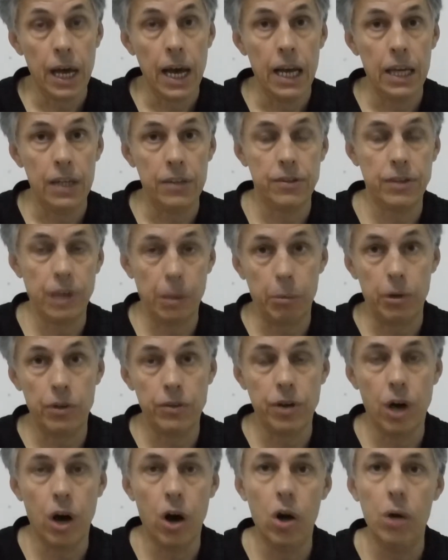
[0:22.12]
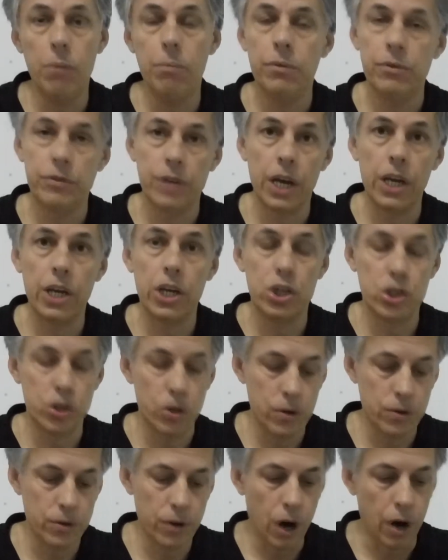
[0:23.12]
is someone's home, take your
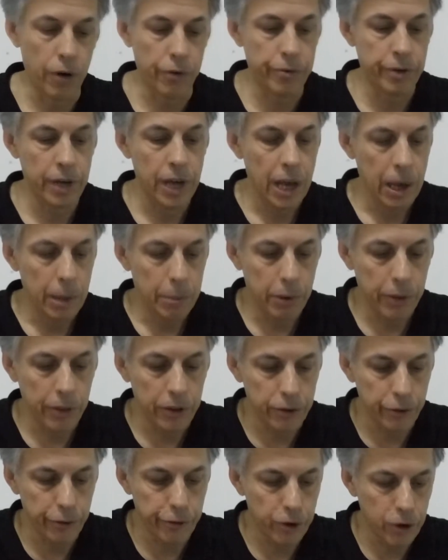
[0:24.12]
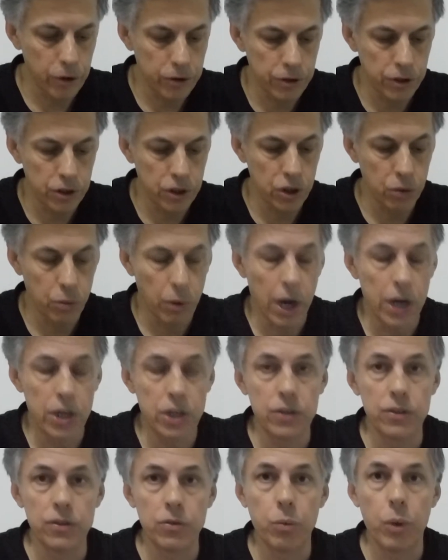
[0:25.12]
shoes off. But there's a few
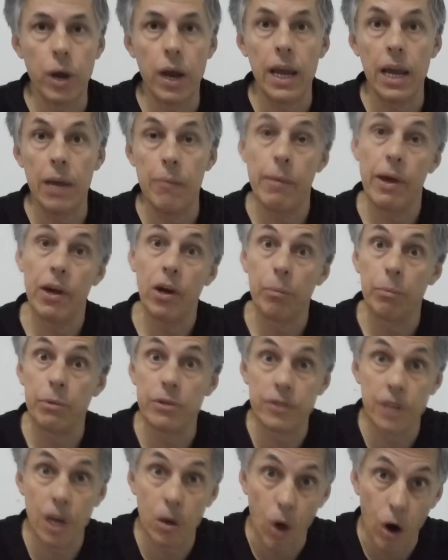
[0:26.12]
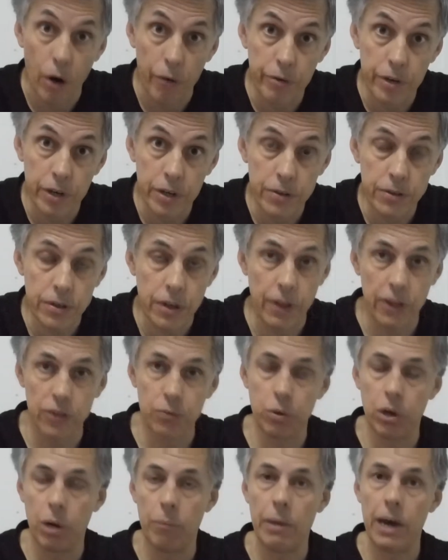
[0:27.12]
situations where it may not be so obvious, and
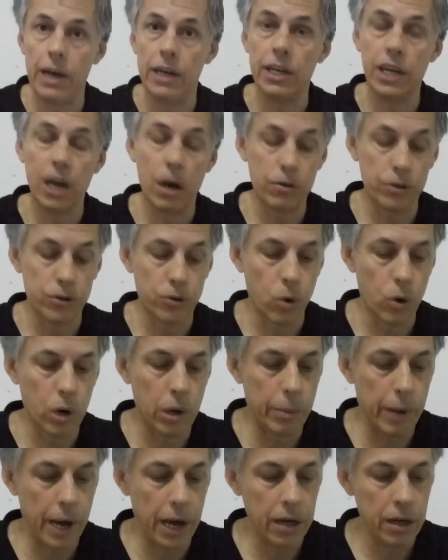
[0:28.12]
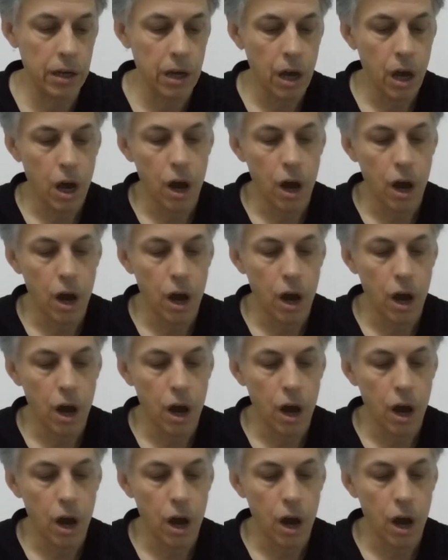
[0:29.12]
that's what I'm mainly going to talk about.